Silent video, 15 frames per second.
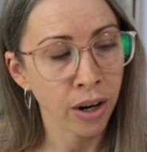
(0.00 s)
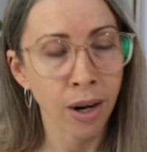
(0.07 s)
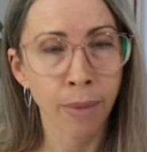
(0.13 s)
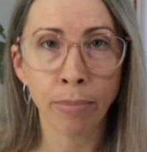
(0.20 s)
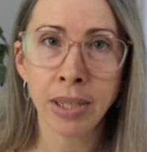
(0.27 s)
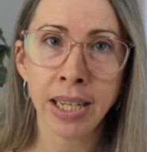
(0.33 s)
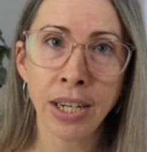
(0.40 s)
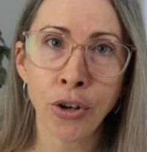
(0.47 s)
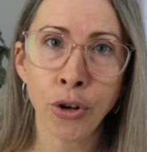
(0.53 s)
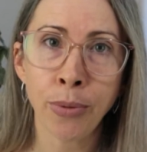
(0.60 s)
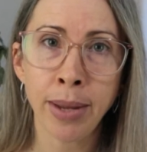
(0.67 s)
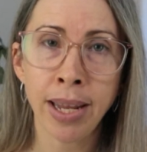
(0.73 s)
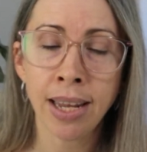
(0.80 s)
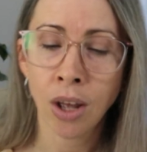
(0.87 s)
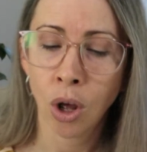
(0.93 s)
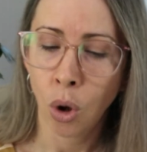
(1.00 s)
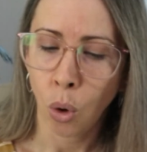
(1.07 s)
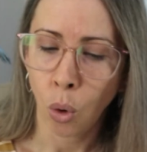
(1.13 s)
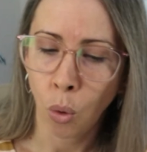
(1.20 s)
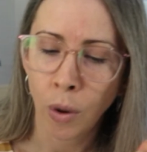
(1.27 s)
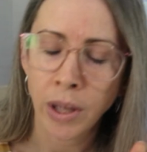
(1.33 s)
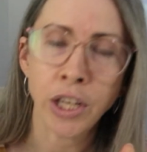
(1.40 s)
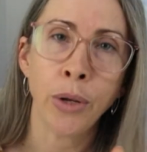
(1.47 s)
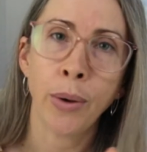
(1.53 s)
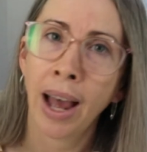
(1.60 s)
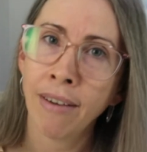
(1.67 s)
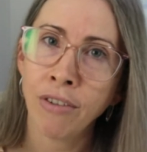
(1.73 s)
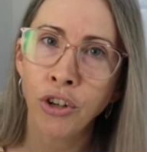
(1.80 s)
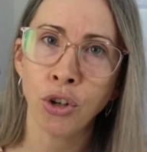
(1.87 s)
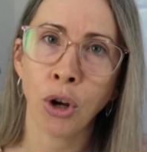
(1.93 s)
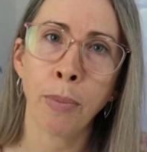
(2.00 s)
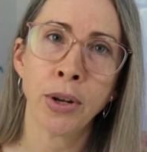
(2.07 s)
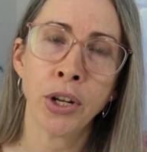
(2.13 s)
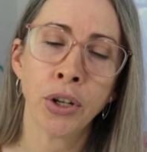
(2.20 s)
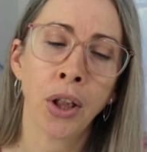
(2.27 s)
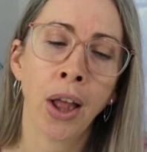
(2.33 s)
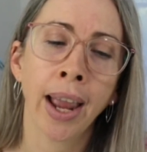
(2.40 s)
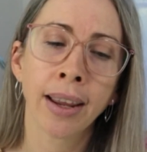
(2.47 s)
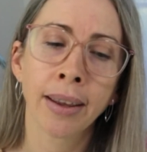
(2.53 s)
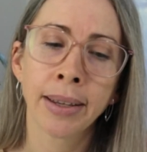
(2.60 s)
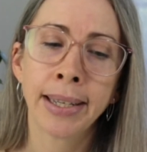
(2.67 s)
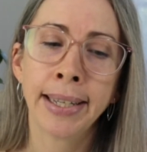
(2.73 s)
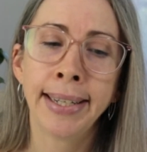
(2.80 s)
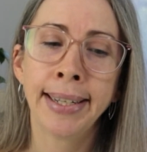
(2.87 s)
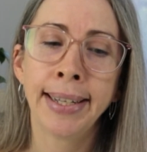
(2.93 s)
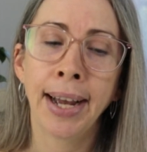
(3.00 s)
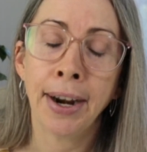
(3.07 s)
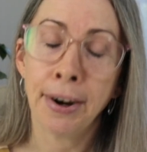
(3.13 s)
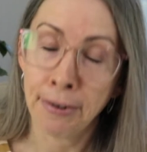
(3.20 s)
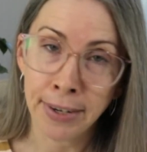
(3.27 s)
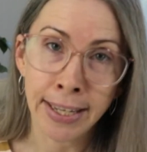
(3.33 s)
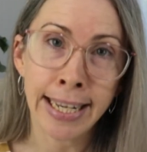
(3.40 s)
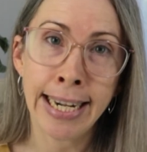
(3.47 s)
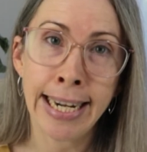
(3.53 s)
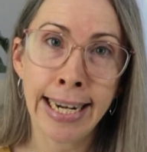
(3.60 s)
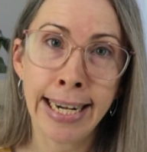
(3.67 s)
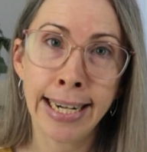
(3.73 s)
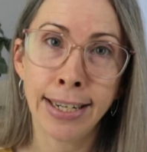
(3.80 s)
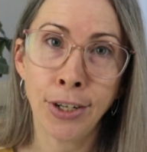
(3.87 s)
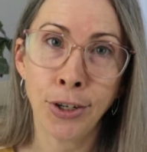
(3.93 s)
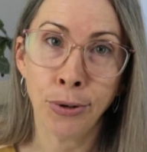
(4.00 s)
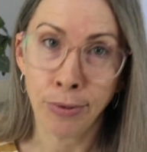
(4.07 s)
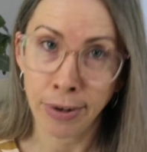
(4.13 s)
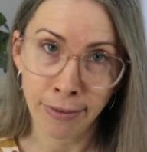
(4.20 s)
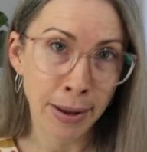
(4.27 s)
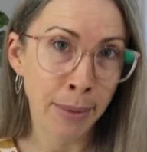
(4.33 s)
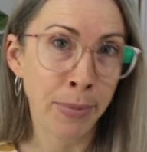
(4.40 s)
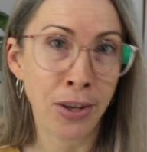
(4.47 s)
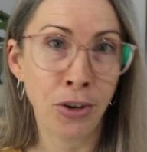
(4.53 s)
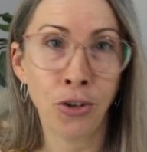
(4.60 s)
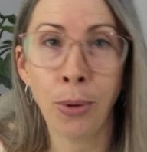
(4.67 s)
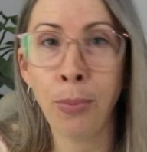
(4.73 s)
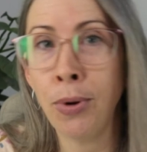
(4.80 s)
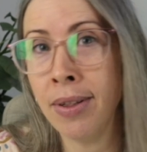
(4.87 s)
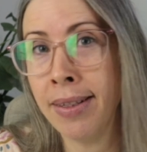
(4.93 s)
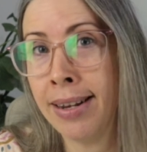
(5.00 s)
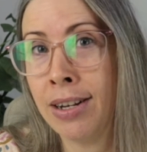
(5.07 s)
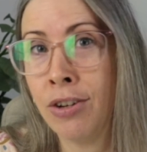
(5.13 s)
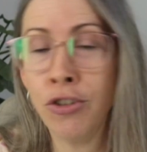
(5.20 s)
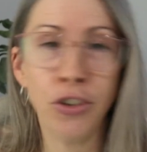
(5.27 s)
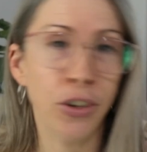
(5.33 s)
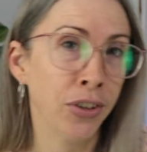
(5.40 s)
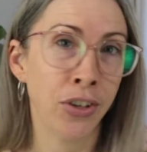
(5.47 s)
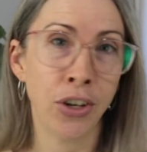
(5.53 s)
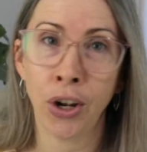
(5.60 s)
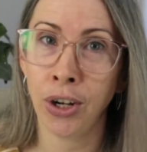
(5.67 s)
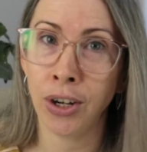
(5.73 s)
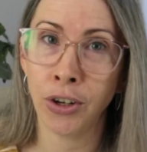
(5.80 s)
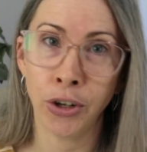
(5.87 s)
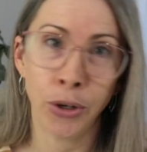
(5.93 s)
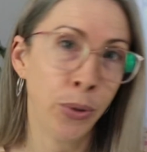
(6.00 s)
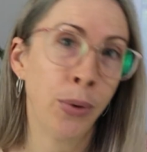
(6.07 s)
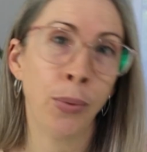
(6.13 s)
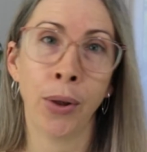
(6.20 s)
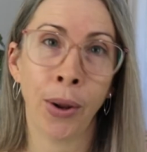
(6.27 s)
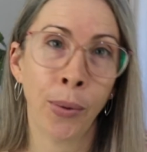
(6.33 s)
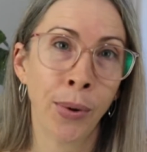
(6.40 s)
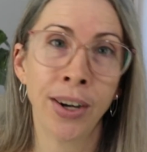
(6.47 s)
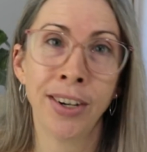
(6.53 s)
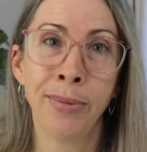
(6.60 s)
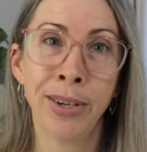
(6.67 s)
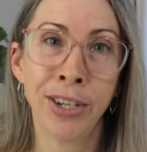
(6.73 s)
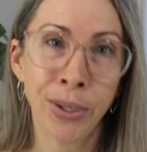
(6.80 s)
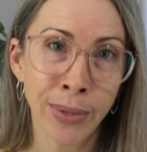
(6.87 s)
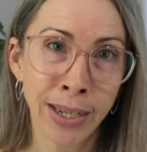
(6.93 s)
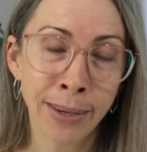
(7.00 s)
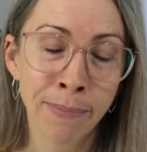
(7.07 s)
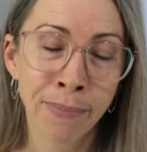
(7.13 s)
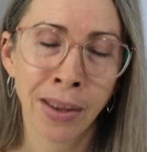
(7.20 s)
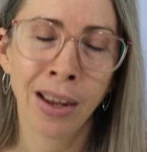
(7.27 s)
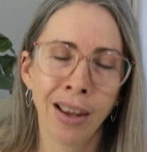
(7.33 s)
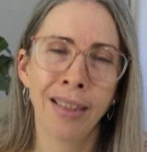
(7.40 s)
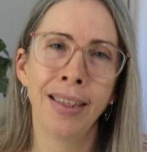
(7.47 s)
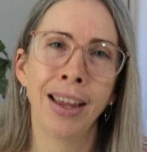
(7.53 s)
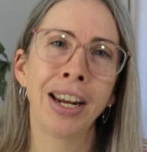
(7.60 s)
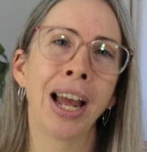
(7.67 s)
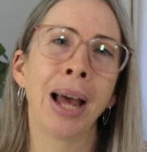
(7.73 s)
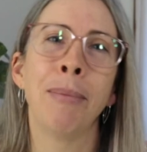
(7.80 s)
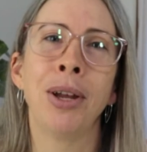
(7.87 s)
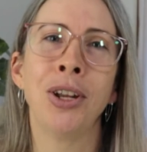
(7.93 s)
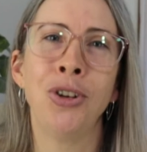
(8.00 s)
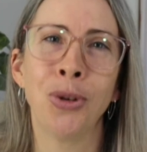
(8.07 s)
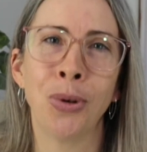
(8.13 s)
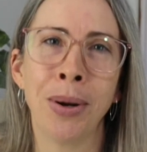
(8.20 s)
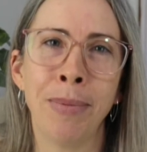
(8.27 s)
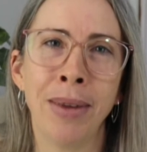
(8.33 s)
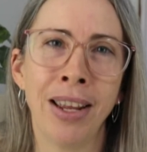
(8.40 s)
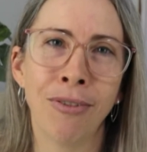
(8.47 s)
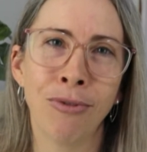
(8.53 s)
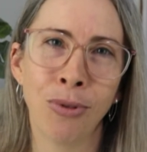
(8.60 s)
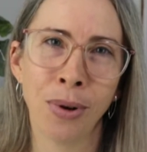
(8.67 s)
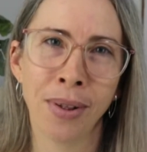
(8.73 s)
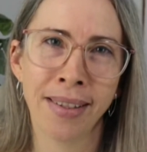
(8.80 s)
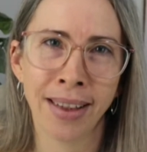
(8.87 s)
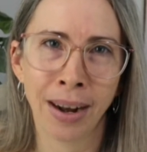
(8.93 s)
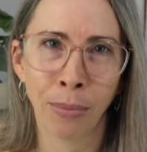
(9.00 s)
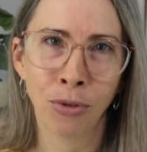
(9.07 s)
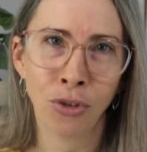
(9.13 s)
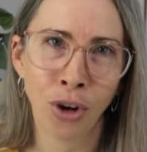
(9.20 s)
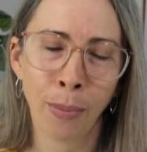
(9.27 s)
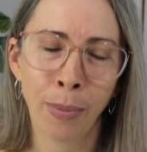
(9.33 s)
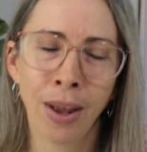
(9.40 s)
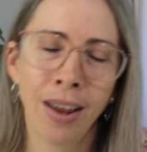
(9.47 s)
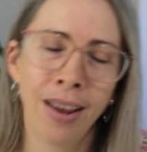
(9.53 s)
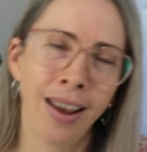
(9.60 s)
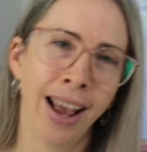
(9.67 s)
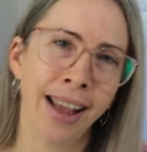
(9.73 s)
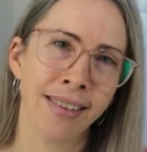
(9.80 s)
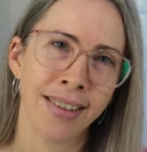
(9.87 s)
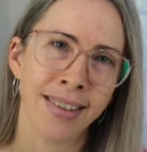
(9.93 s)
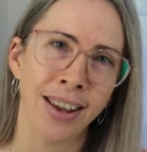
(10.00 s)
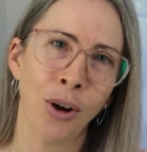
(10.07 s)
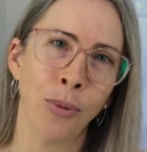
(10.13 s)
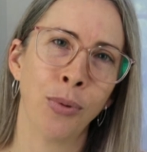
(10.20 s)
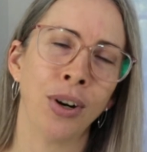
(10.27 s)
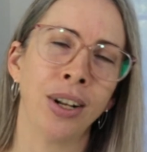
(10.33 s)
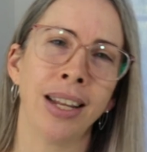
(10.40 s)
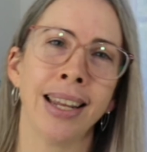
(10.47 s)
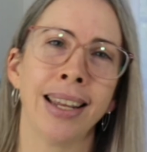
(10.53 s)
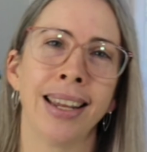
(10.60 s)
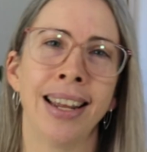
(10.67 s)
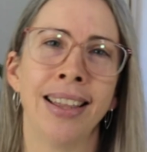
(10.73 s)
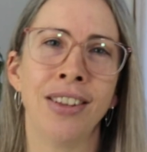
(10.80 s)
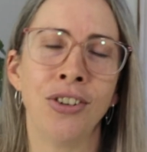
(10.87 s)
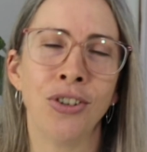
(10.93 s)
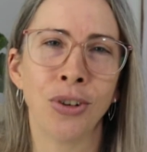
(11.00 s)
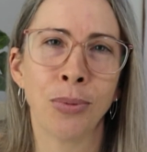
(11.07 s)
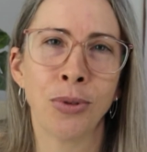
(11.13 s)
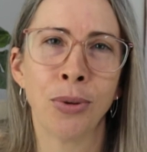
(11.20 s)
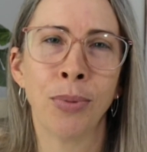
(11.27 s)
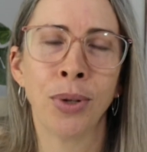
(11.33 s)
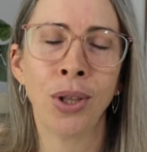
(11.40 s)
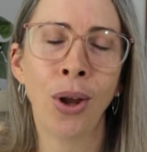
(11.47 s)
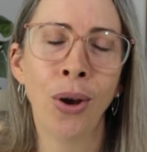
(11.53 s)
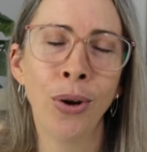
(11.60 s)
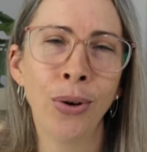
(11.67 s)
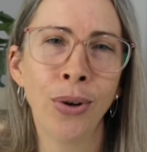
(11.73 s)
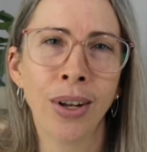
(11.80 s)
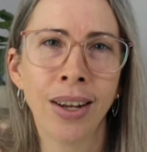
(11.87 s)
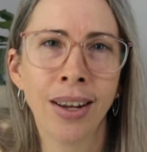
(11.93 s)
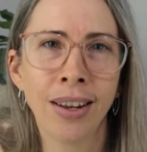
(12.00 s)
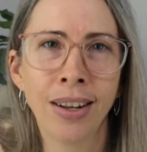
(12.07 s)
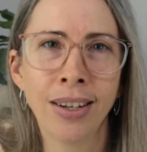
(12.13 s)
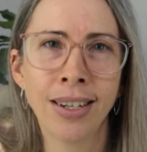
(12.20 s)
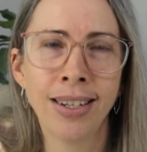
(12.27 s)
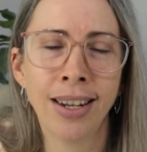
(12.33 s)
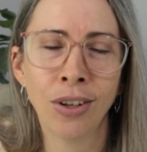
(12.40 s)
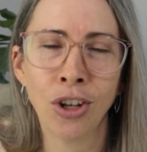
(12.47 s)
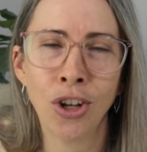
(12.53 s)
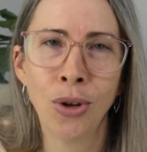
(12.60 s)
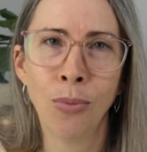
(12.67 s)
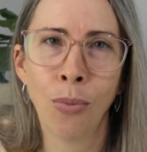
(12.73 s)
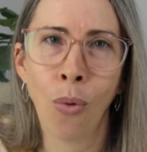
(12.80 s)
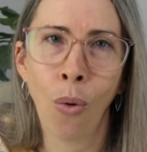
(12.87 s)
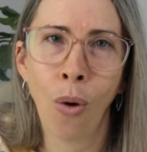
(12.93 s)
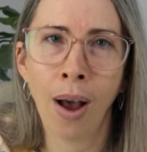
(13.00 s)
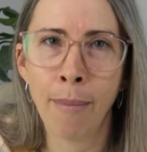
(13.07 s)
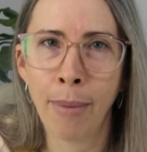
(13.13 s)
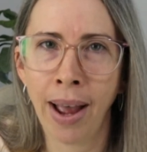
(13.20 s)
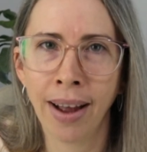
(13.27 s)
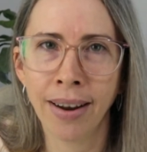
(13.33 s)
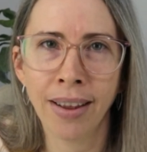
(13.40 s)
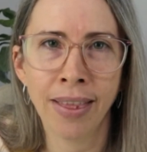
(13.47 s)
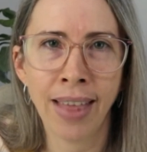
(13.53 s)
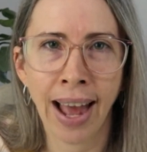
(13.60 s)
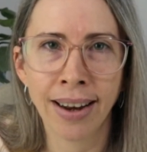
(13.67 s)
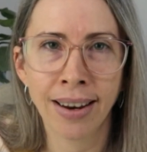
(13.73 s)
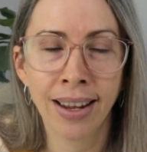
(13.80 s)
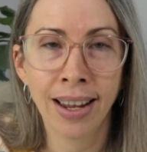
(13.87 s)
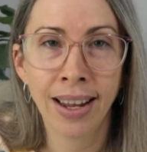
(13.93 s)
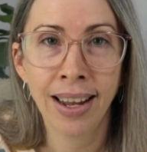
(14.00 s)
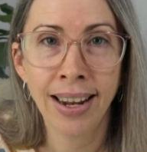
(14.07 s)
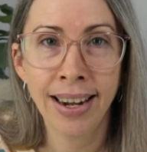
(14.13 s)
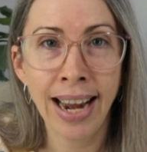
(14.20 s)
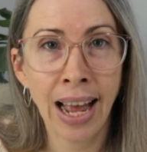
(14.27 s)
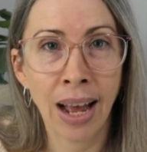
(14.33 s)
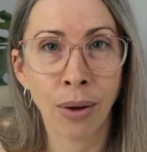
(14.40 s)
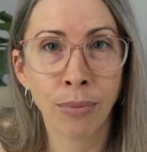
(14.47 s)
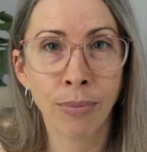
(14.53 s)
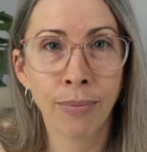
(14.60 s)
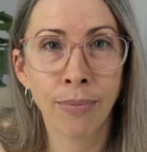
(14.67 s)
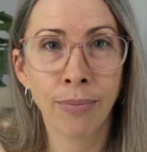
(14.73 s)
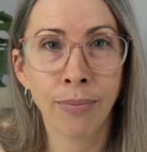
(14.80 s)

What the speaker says: a complete newbie or whether you have a shop and you're like, I really need to revamp this shop because it is just not doing what I want it to be doing, then come and join me for Set Up Shop. As I said, I'll put a link in the description below to tell you more about that. Now,